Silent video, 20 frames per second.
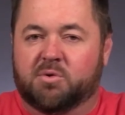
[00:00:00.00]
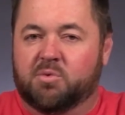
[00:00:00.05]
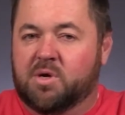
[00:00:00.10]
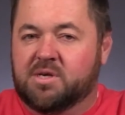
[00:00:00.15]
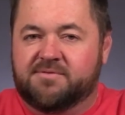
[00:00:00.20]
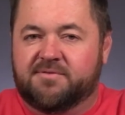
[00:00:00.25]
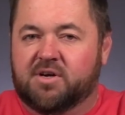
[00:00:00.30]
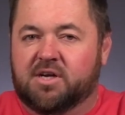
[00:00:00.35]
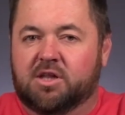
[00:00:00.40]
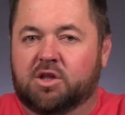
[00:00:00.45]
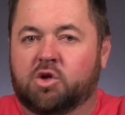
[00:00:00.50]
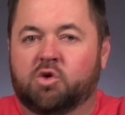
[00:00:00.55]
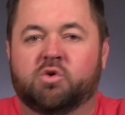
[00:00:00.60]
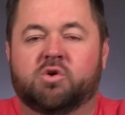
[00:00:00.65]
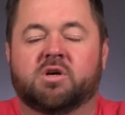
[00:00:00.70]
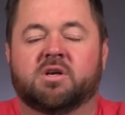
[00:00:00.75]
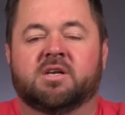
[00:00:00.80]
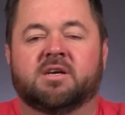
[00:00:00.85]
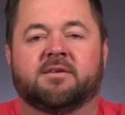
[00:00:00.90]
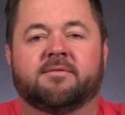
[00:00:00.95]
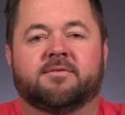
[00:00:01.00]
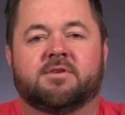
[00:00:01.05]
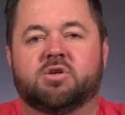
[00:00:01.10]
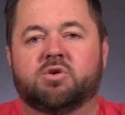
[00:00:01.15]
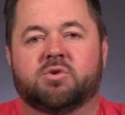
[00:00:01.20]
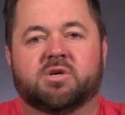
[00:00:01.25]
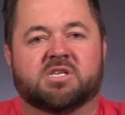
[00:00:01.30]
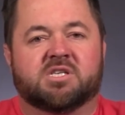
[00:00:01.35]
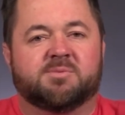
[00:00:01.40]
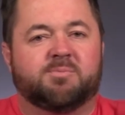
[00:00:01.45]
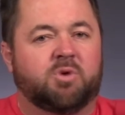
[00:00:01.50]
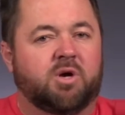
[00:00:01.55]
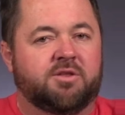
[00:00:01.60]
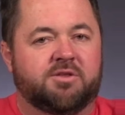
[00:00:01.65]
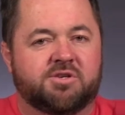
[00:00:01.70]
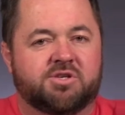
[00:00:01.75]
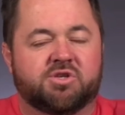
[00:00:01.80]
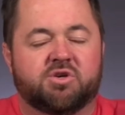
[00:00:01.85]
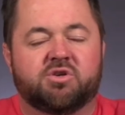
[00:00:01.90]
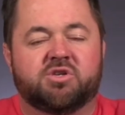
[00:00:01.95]
It was very lucrative to exploit
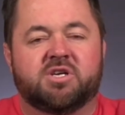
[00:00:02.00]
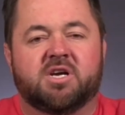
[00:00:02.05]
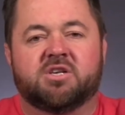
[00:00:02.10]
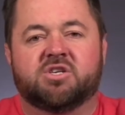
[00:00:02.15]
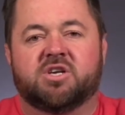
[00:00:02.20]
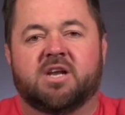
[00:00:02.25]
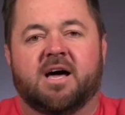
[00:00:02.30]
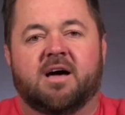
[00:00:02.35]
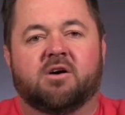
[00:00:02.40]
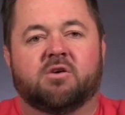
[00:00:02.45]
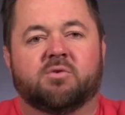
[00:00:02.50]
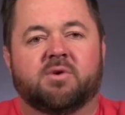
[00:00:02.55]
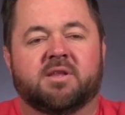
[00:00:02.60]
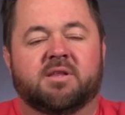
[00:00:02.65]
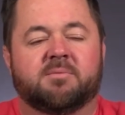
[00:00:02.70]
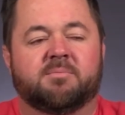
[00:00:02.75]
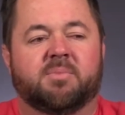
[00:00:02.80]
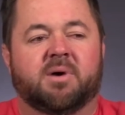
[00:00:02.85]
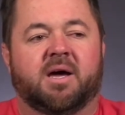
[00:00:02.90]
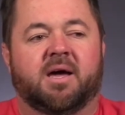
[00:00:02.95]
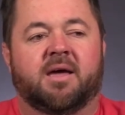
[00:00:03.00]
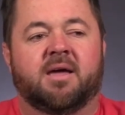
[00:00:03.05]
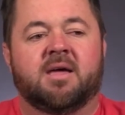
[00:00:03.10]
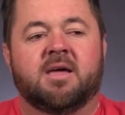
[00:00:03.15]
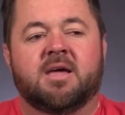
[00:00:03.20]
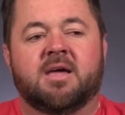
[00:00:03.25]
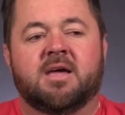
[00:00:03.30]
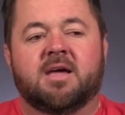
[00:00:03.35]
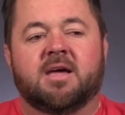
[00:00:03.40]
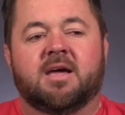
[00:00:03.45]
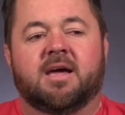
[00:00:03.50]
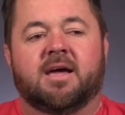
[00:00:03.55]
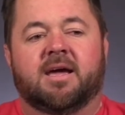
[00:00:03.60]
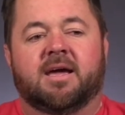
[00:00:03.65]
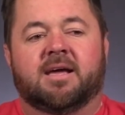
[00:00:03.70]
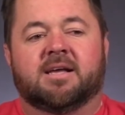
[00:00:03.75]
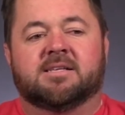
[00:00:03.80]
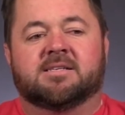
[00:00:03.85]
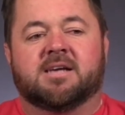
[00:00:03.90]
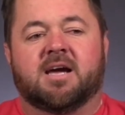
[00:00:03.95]
the search engine algorithm, but
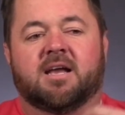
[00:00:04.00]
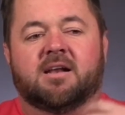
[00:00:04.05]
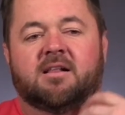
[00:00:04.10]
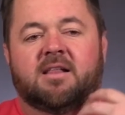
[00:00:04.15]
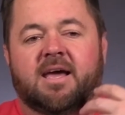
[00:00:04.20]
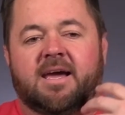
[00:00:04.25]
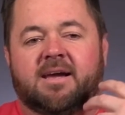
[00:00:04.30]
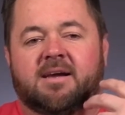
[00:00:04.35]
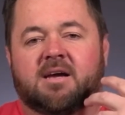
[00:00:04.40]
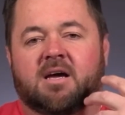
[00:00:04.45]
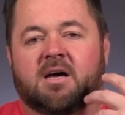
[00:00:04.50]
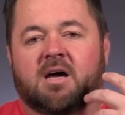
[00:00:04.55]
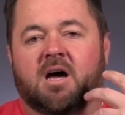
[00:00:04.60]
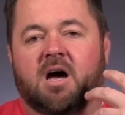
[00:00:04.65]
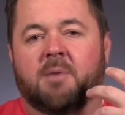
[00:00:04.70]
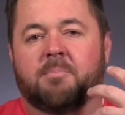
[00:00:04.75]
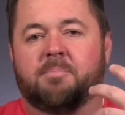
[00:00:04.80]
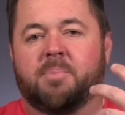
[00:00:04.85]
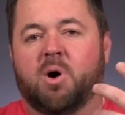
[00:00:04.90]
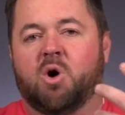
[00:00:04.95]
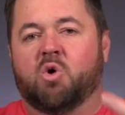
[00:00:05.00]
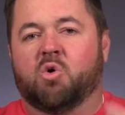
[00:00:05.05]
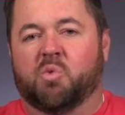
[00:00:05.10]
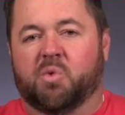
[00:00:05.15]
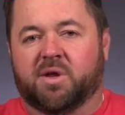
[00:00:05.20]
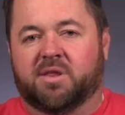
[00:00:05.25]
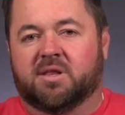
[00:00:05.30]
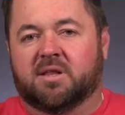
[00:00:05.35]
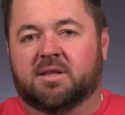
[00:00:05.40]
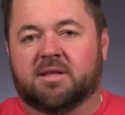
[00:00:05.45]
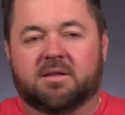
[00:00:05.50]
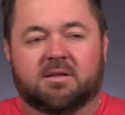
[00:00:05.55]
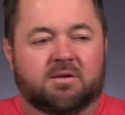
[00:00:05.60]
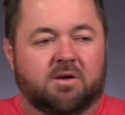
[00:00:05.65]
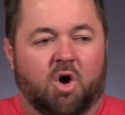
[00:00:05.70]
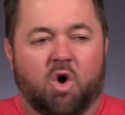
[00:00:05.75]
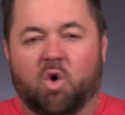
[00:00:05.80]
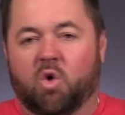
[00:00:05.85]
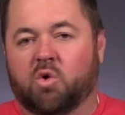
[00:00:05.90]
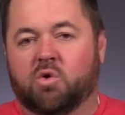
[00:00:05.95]
it's kind of like a boat with
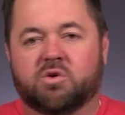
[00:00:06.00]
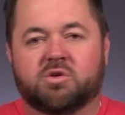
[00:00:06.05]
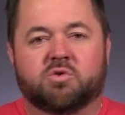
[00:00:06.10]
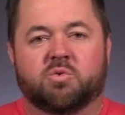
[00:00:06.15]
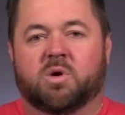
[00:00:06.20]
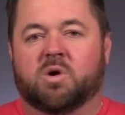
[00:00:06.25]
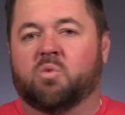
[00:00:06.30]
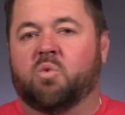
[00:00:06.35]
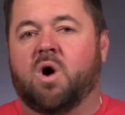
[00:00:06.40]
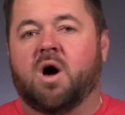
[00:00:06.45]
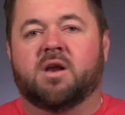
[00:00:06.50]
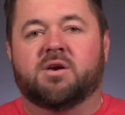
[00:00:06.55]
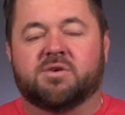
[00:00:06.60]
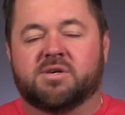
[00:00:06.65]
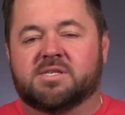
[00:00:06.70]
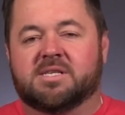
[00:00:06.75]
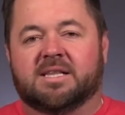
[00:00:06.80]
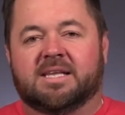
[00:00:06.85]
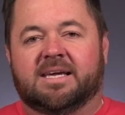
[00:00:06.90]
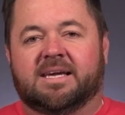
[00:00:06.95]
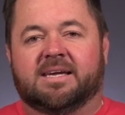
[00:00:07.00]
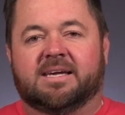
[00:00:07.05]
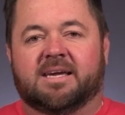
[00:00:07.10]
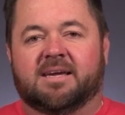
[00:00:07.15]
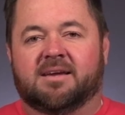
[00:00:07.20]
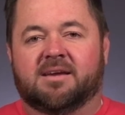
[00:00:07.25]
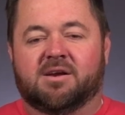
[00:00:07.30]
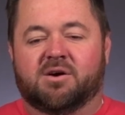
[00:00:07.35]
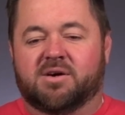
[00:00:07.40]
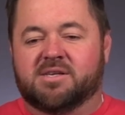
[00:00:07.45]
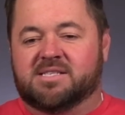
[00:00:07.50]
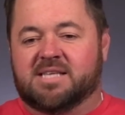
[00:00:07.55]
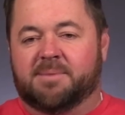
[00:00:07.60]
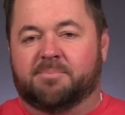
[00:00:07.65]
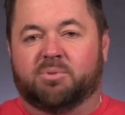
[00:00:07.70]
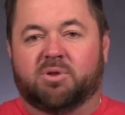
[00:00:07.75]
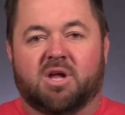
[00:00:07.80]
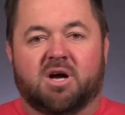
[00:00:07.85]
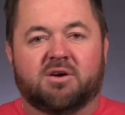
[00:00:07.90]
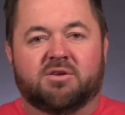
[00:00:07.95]
holes where water is leaking. As they
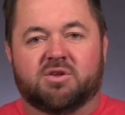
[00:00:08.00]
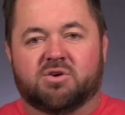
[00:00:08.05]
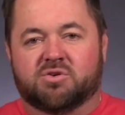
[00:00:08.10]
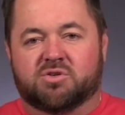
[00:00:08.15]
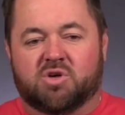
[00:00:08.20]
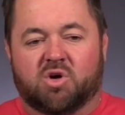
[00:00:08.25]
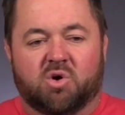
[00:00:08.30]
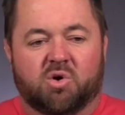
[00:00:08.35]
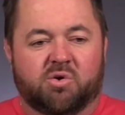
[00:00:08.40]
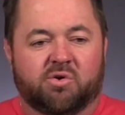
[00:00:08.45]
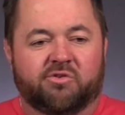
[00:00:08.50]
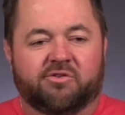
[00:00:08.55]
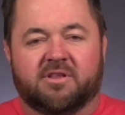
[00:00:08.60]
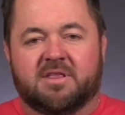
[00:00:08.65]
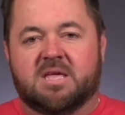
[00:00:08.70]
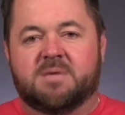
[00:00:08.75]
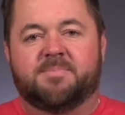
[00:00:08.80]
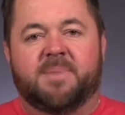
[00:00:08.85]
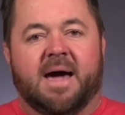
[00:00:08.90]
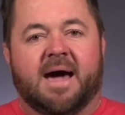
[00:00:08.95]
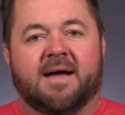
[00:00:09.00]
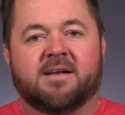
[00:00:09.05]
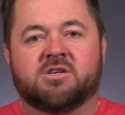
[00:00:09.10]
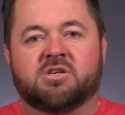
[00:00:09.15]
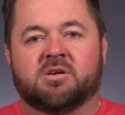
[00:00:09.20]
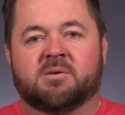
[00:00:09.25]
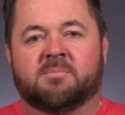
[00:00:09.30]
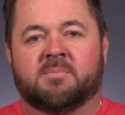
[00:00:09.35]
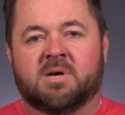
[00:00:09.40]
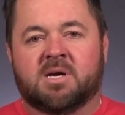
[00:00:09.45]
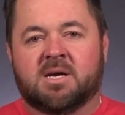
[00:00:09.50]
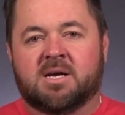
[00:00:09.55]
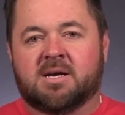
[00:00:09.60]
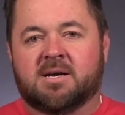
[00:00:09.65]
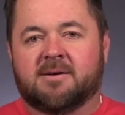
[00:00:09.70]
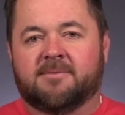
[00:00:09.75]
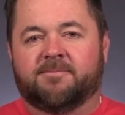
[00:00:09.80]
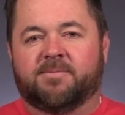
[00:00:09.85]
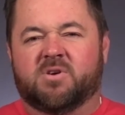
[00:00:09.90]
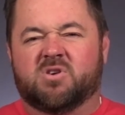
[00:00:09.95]
plug those holes and they patch them,
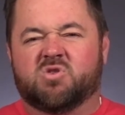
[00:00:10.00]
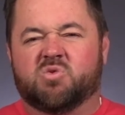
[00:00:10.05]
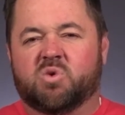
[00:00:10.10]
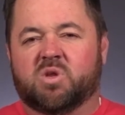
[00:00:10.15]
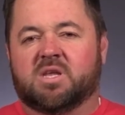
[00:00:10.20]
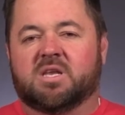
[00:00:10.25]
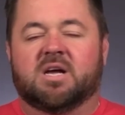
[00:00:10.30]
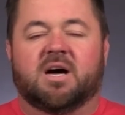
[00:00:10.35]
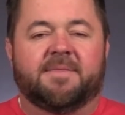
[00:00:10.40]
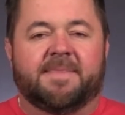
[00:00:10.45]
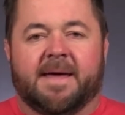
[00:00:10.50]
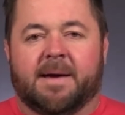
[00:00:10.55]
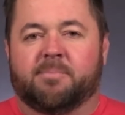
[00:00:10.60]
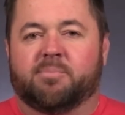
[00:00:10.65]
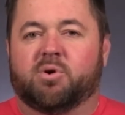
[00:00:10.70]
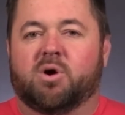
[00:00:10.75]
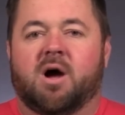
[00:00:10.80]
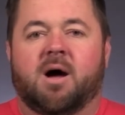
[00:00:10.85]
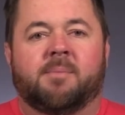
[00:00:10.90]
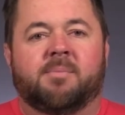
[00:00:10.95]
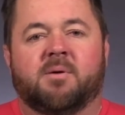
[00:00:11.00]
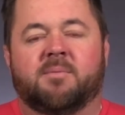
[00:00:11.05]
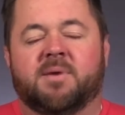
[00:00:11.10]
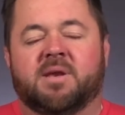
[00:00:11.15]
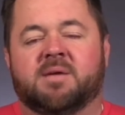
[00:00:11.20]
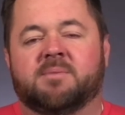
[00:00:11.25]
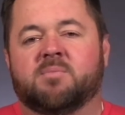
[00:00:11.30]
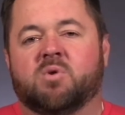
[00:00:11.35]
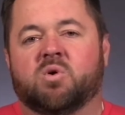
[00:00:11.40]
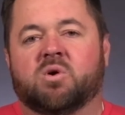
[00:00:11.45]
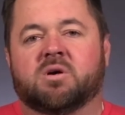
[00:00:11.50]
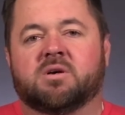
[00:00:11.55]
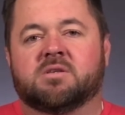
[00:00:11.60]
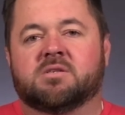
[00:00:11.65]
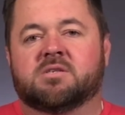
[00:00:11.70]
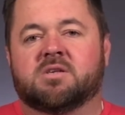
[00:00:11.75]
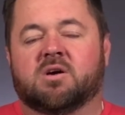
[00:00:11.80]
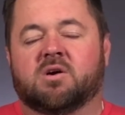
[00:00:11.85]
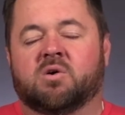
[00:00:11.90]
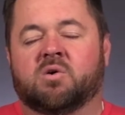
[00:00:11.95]
there's really not that problem anymore. And
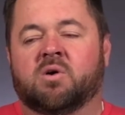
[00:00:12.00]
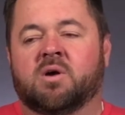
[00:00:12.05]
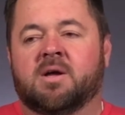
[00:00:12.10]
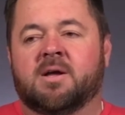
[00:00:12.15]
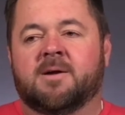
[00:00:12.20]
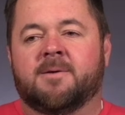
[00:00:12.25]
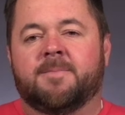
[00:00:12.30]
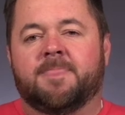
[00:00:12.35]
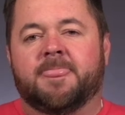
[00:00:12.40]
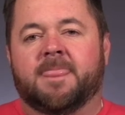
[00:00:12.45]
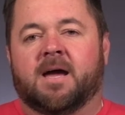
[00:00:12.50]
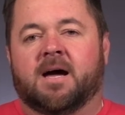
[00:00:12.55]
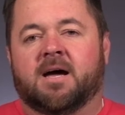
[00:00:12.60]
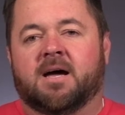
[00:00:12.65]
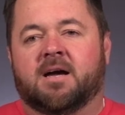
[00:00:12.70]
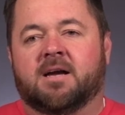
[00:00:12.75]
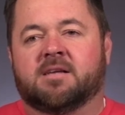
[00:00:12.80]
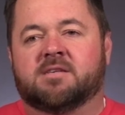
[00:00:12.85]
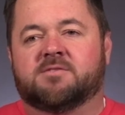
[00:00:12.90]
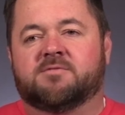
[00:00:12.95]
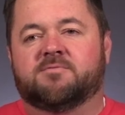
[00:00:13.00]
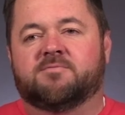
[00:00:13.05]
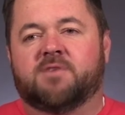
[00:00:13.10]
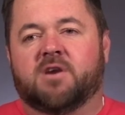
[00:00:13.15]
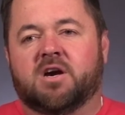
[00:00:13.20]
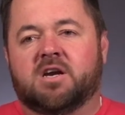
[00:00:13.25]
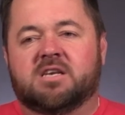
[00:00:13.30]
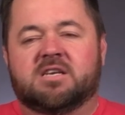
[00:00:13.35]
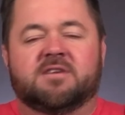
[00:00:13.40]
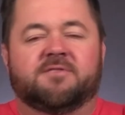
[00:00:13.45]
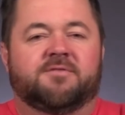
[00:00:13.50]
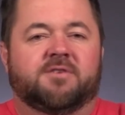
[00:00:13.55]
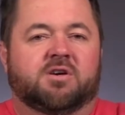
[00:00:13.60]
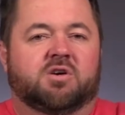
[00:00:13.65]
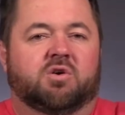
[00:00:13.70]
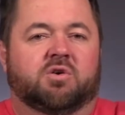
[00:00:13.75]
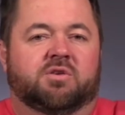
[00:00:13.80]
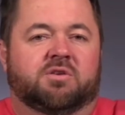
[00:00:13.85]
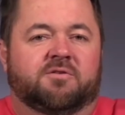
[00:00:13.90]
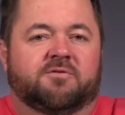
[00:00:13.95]
so it's very
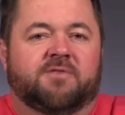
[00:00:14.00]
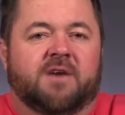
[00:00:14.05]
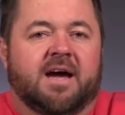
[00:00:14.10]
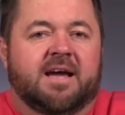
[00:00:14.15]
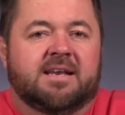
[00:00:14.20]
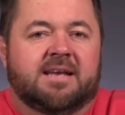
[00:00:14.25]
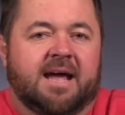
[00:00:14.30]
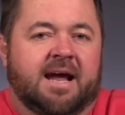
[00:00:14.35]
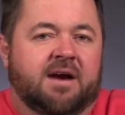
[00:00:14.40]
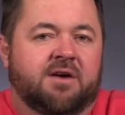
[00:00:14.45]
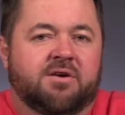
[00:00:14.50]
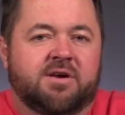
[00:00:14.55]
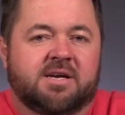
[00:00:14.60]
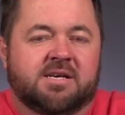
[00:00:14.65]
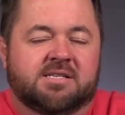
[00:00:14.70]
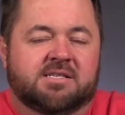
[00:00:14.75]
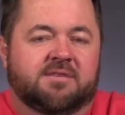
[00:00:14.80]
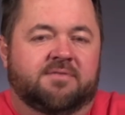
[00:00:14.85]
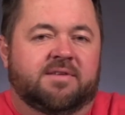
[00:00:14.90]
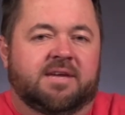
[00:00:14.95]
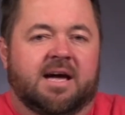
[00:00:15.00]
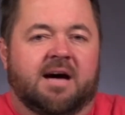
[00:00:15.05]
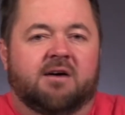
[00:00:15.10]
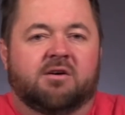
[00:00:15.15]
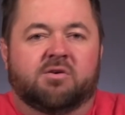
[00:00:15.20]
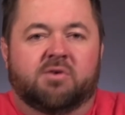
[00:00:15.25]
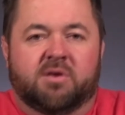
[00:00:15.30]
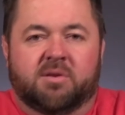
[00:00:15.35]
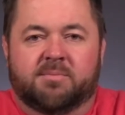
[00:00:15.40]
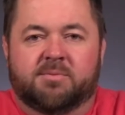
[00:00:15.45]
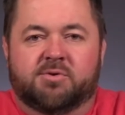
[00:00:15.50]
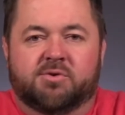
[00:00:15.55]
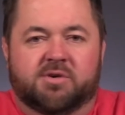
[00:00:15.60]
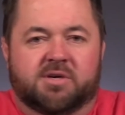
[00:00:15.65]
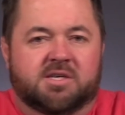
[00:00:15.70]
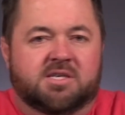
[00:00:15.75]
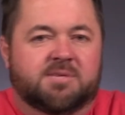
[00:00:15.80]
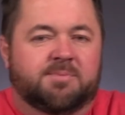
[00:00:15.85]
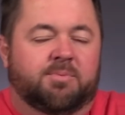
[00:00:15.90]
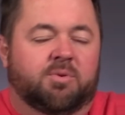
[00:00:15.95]
difficult to find areas of the algorithm to
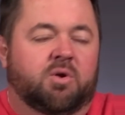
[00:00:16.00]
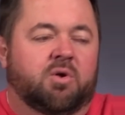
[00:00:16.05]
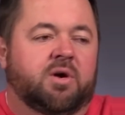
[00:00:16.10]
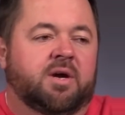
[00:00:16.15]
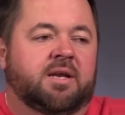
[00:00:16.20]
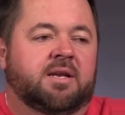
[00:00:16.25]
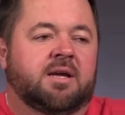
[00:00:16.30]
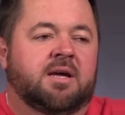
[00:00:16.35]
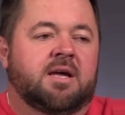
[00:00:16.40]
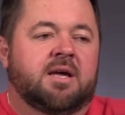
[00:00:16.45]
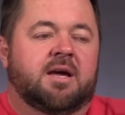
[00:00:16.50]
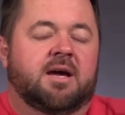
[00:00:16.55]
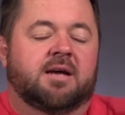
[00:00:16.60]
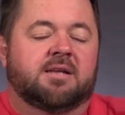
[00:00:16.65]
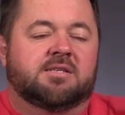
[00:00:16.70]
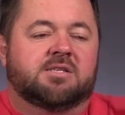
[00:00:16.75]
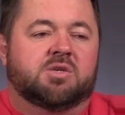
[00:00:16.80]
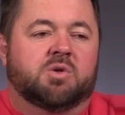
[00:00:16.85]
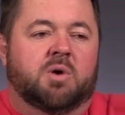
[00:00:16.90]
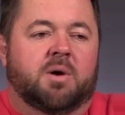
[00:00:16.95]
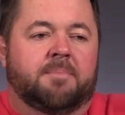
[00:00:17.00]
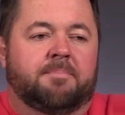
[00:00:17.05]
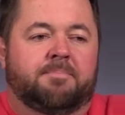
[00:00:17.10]
exploit. And so a